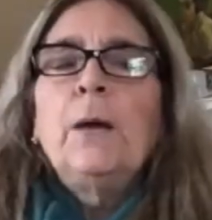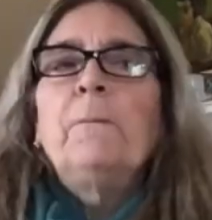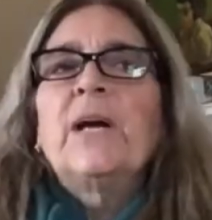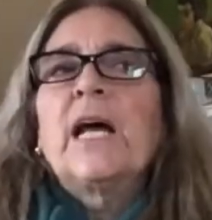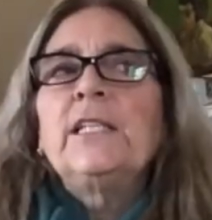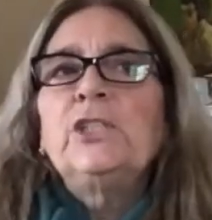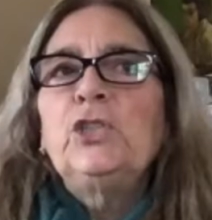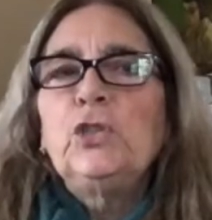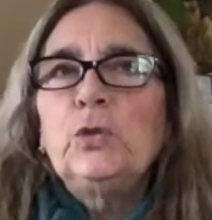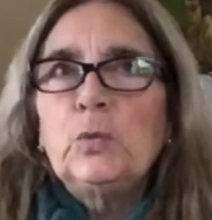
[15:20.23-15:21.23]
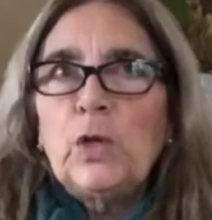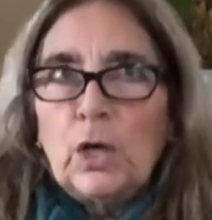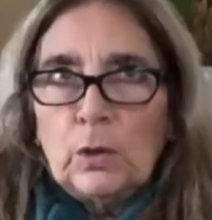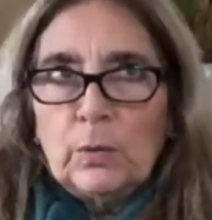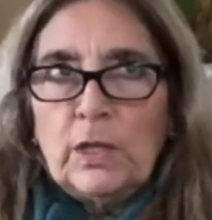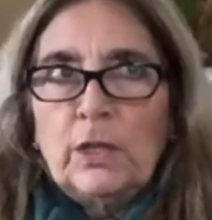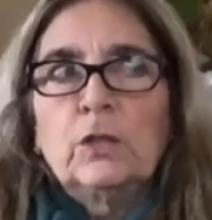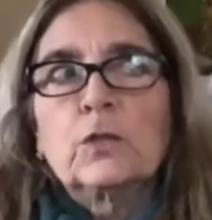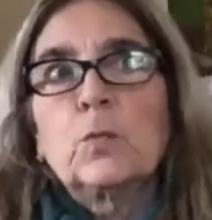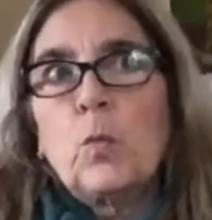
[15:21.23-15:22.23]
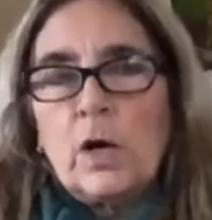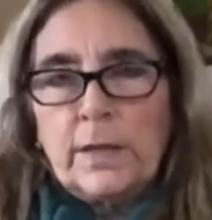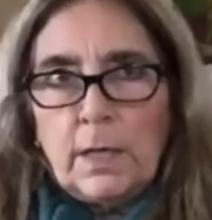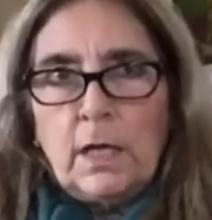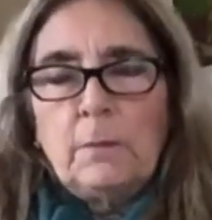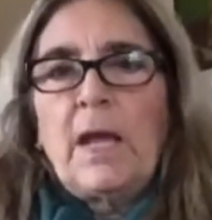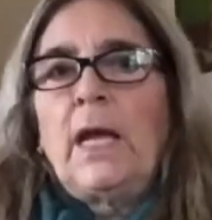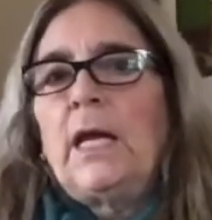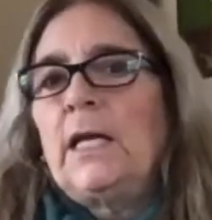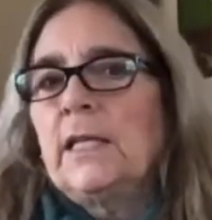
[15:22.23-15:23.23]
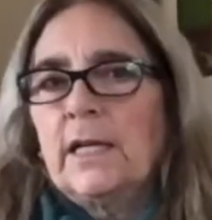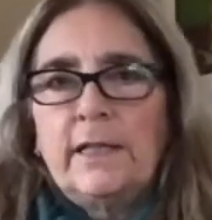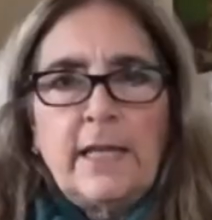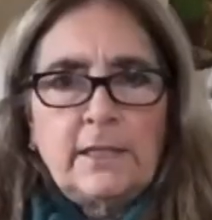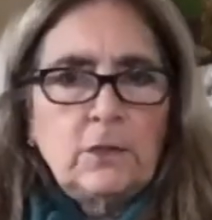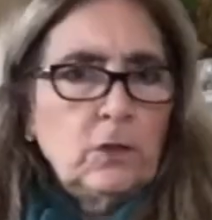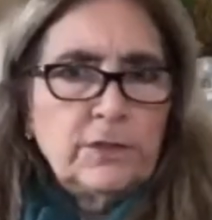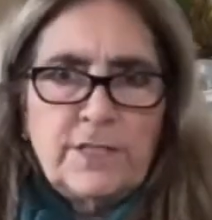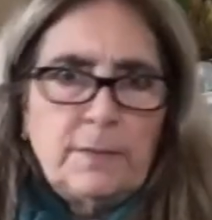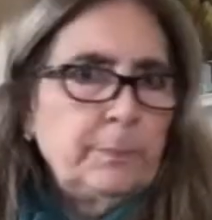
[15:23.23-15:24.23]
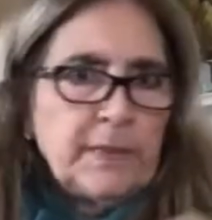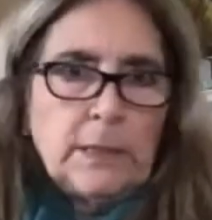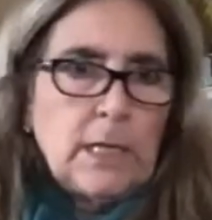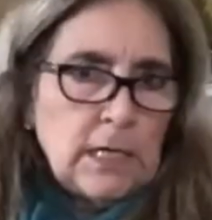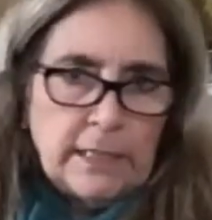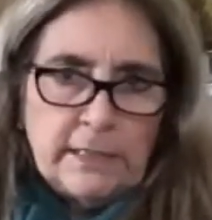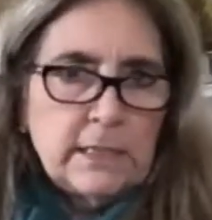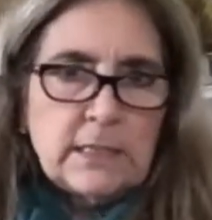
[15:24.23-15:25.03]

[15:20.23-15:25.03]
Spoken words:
But I do know that there's one that I made that I then called Simple Lines.